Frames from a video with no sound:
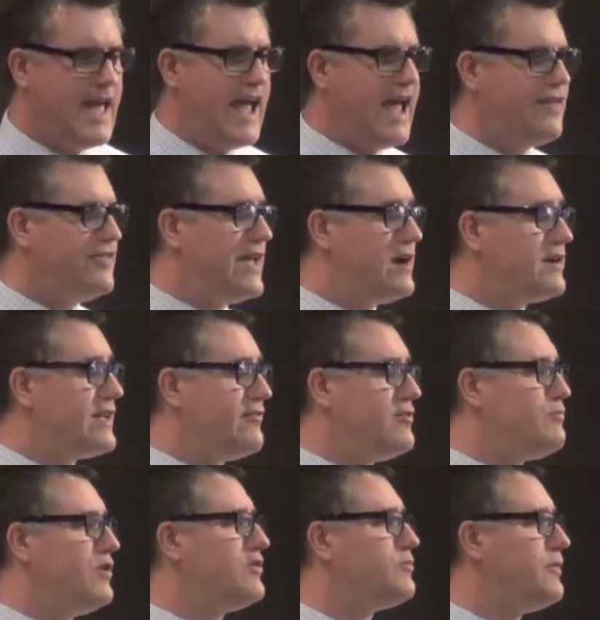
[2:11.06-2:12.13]
And they're
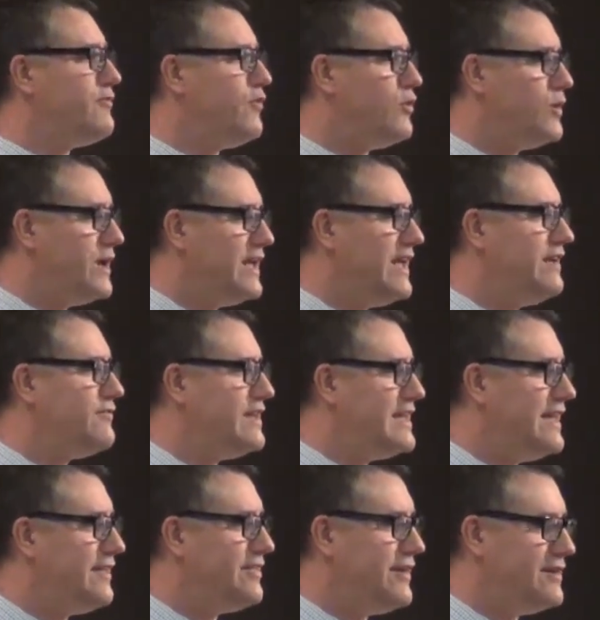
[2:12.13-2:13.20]
giving birth before we even
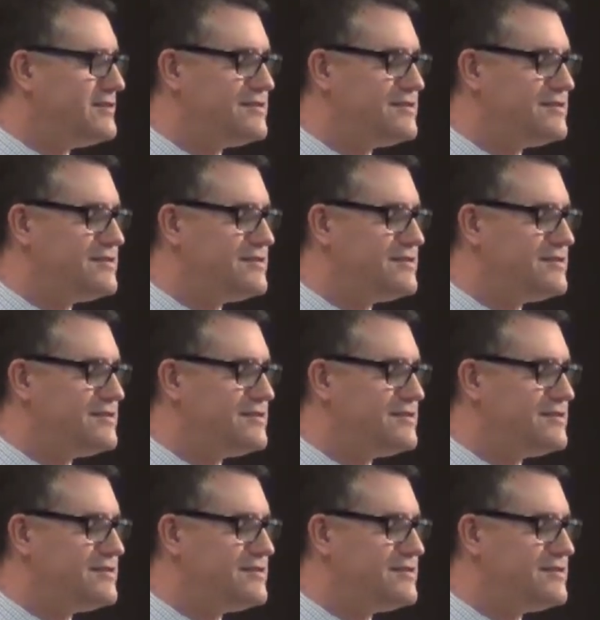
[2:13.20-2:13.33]
get there.